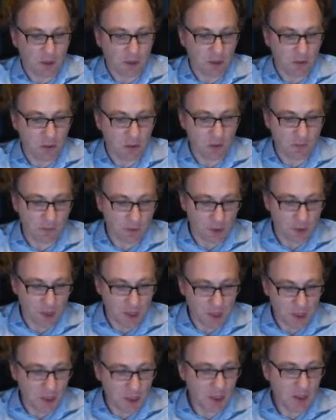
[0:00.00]
not very
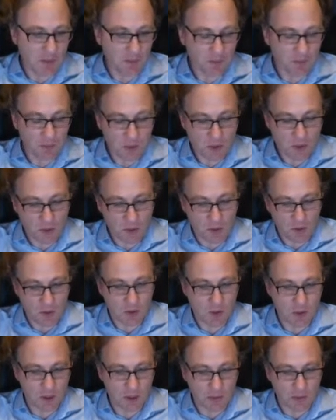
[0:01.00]
easy. So
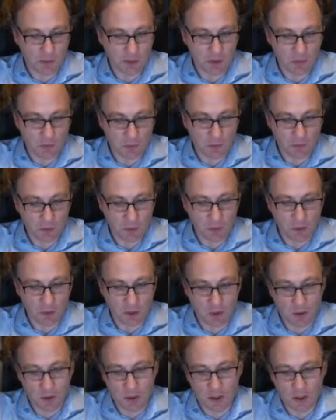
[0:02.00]
otherwise we wouldn't be
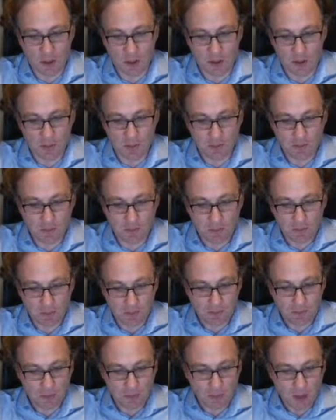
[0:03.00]
talking here.
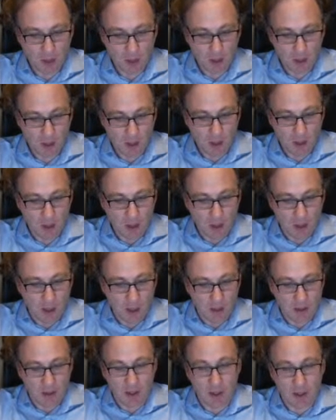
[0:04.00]

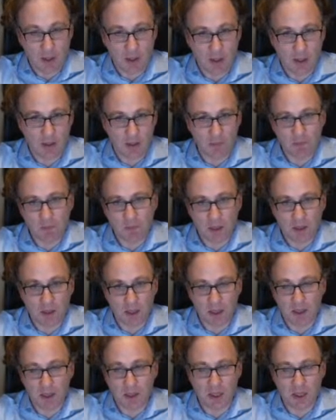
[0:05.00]
And
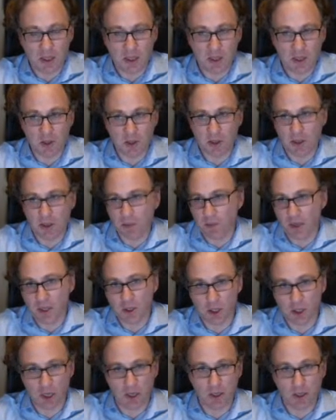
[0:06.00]
that is essentially the big
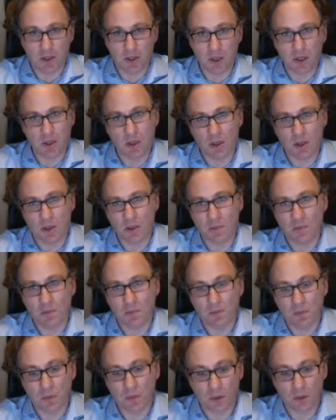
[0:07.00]
challenge here,
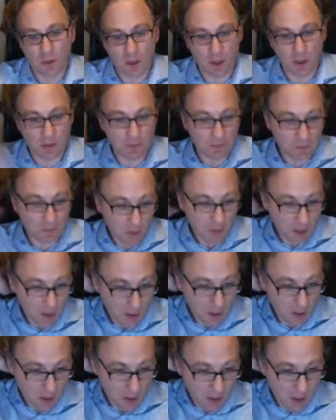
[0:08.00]
okay?
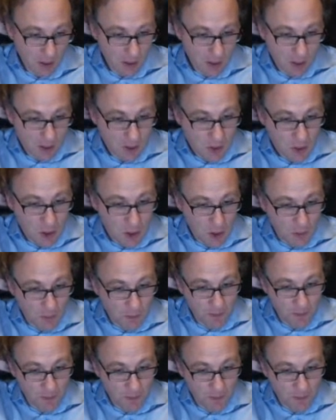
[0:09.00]
So